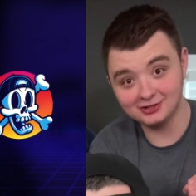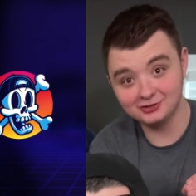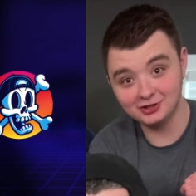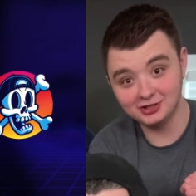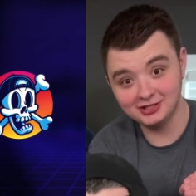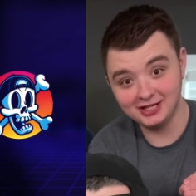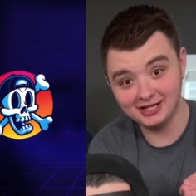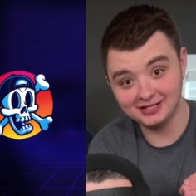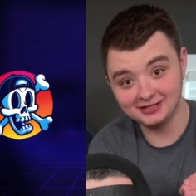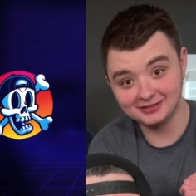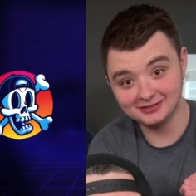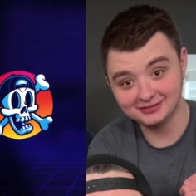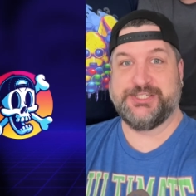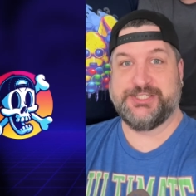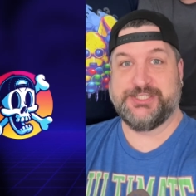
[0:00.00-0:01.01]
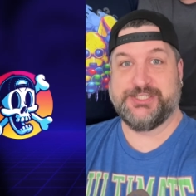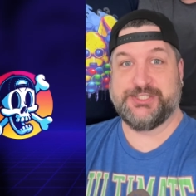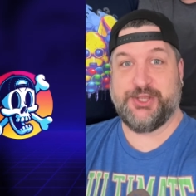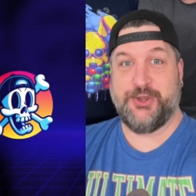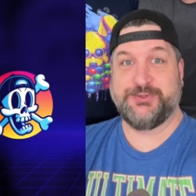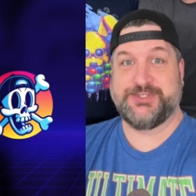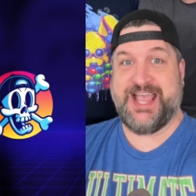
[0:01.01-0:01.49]
Janine. She's
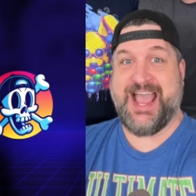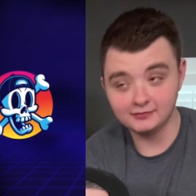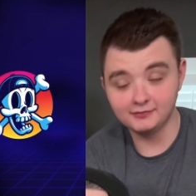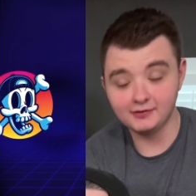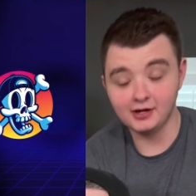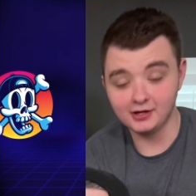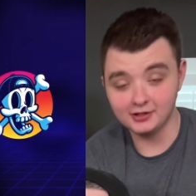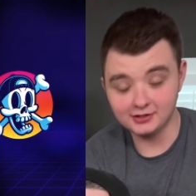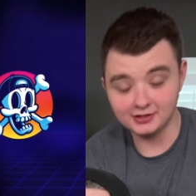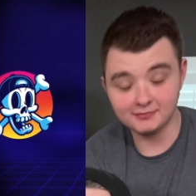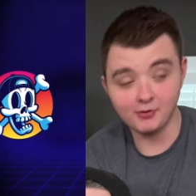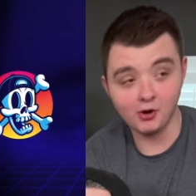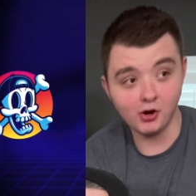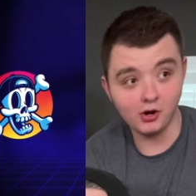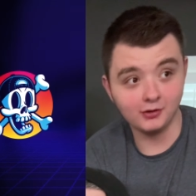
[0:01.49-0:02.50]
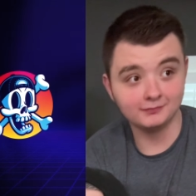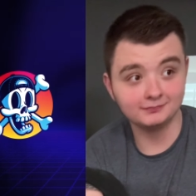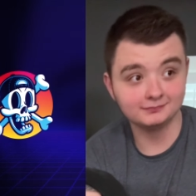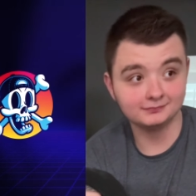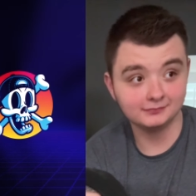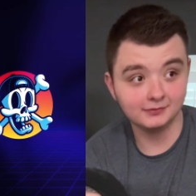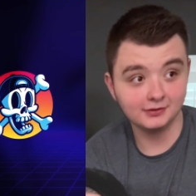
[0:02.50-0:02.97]
so tiny. She would be small. Fun to smack.